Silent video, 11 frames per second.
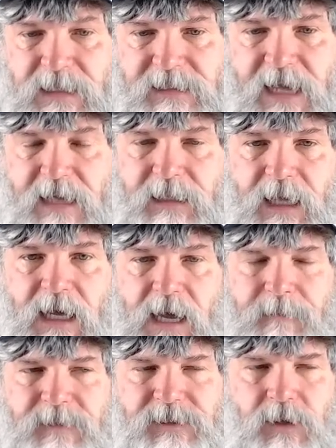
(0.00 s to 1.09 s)
Exactly.
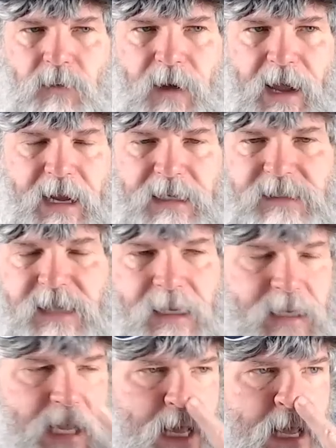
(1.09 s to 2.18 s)
Um, so hang on a second.
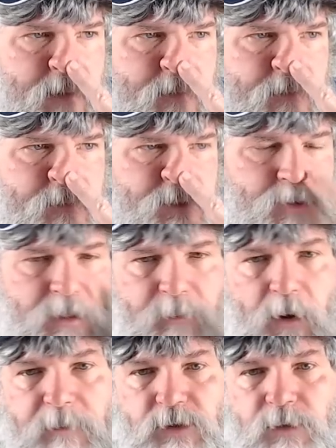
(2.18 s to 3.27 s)
Um, so the
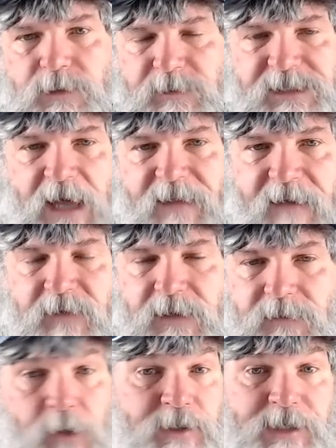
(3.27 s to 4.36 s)
Department of Tourism in South Africa,
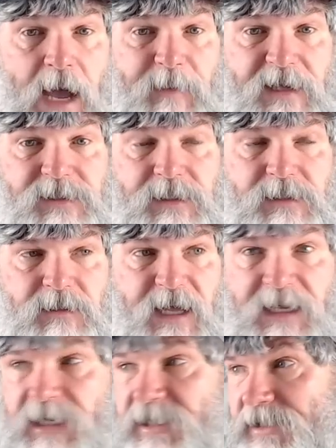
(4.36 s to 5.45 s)
their job isn't
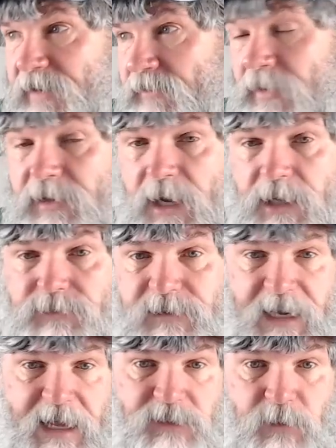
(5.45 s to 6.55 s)
like it is in every other country that
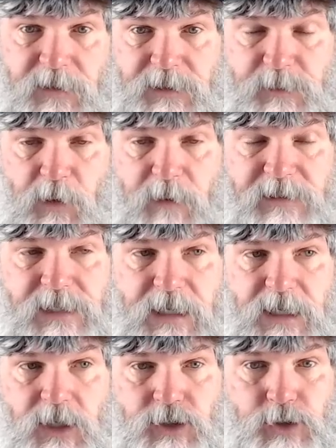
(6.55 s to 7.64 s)
has one of these departments
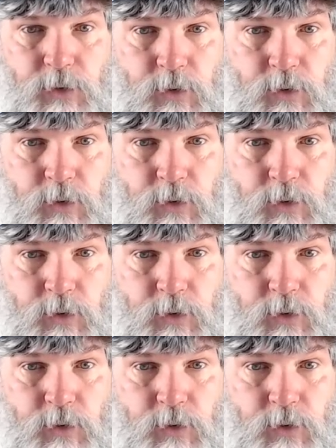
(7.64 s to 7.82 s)
to